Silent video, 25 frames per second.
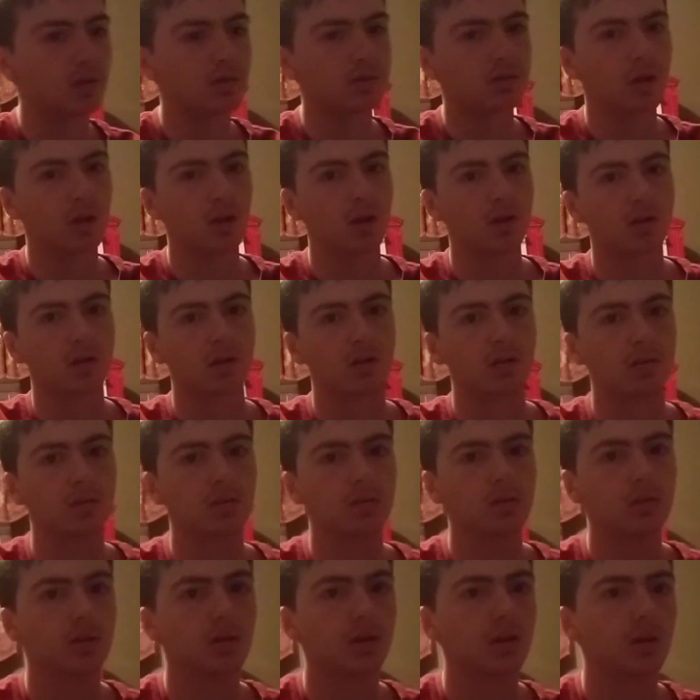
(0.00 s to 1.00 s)
Taco.
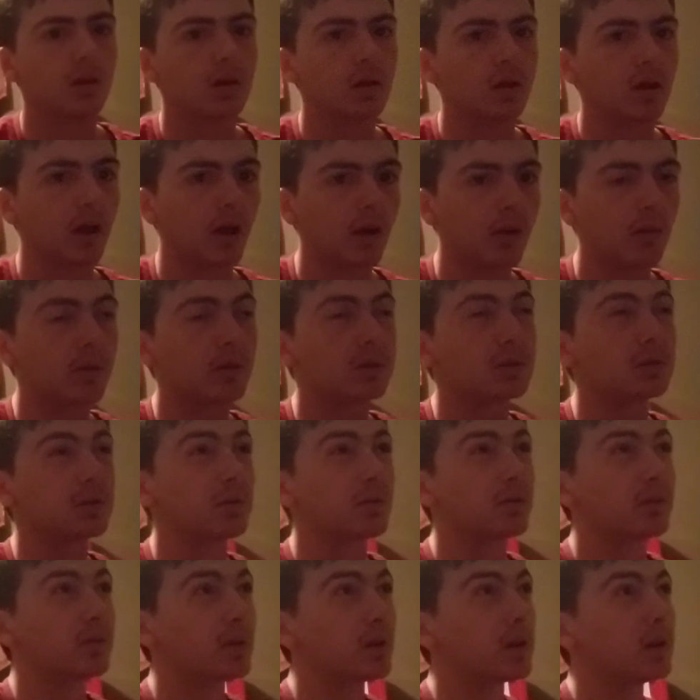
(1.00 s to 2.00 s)
I went to
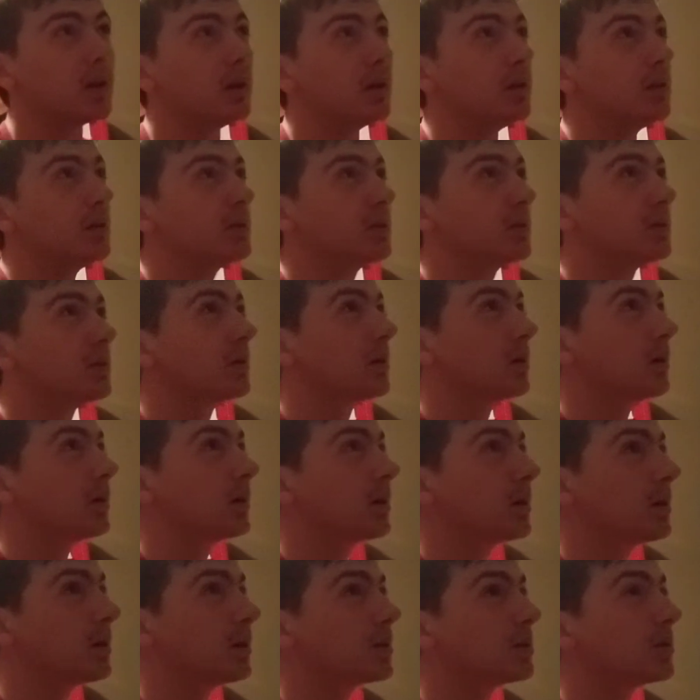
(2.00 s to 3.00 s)
Freddy's.
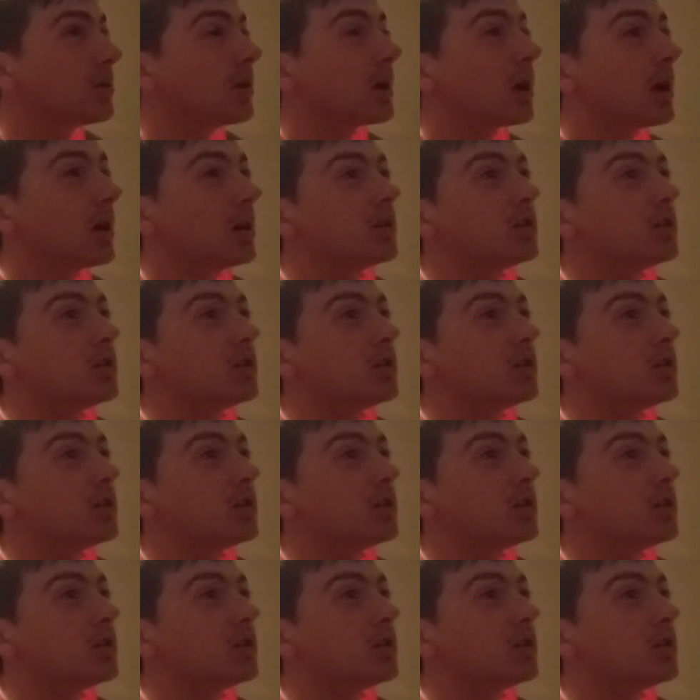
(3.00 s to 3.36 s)
So I got